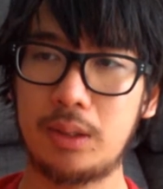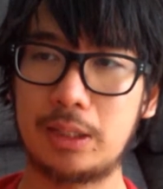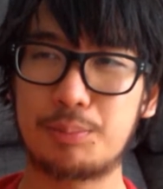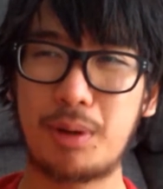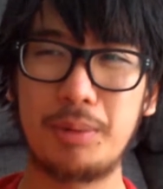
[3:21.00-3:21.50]

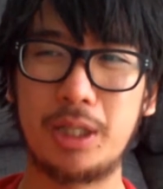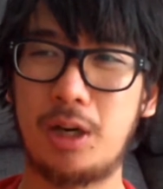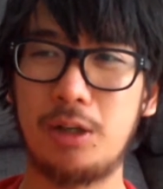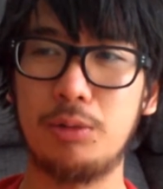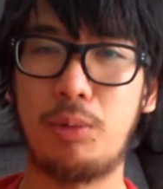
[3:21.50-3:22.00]
that's probably
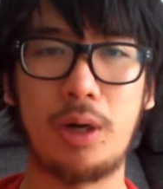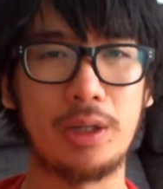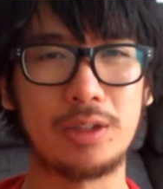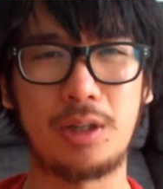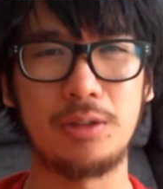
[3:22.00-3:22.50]
kind of
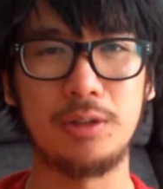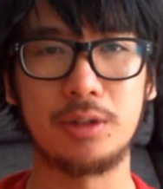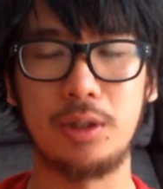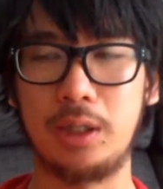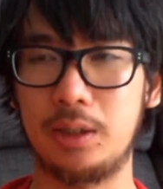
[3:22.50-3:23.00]
why I started
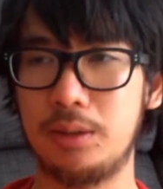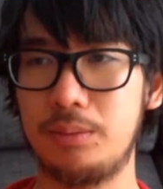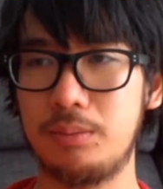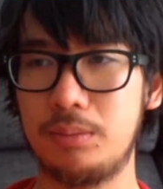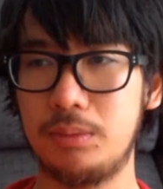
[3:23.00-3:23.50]
to, like,
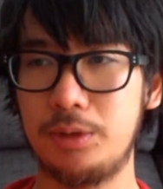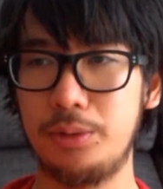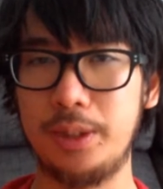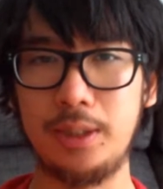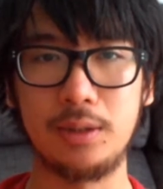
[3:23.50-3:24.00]

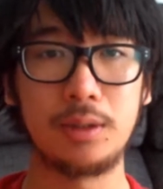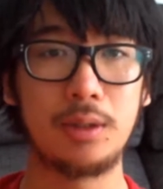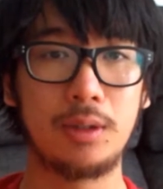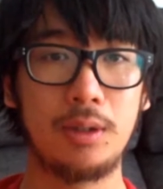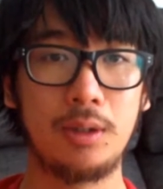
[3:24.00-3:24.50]
do these
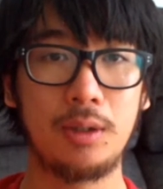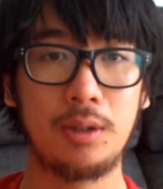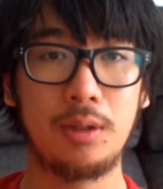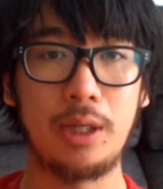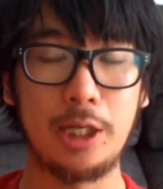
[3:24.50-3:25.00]

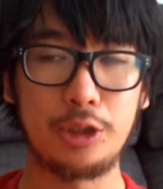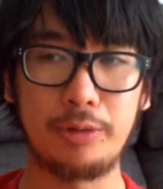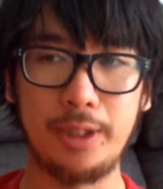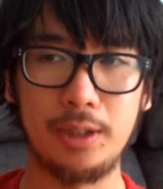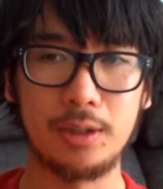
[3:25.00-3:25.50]

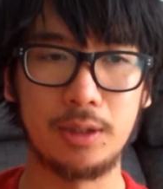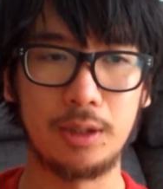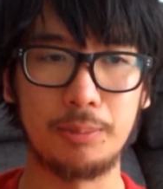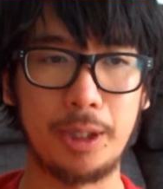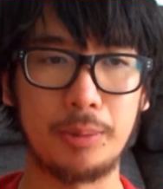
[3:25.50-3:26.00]
entries and,
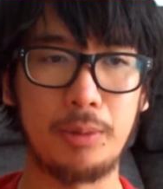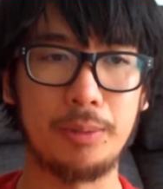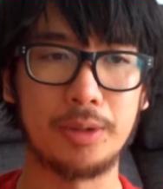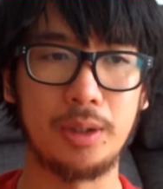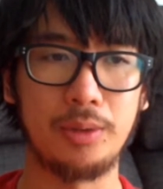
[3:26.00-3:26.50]
like, make my
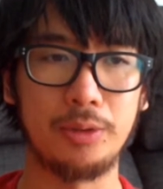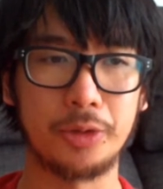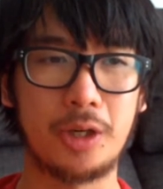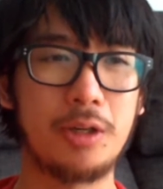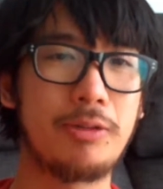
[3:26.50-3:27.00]
website. It
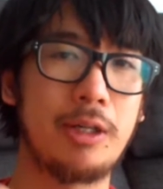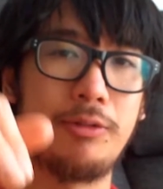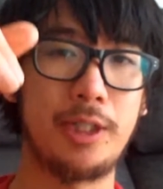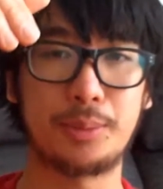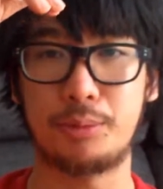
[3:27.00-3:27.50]
was kind of out
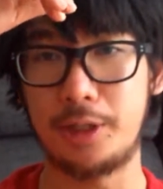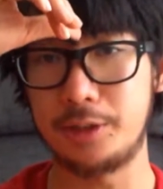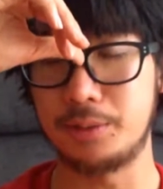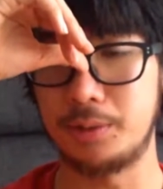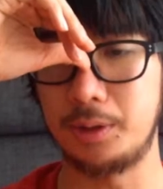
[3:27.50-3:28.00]
of
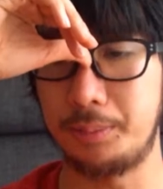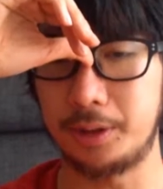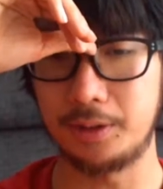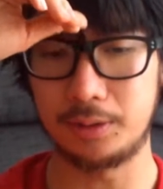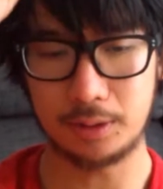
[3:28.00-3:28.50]
desperation, right?
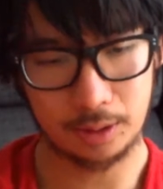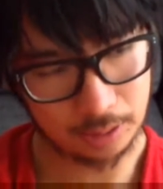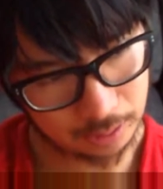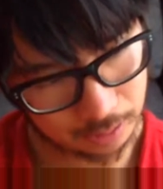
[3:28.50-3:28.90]
Because,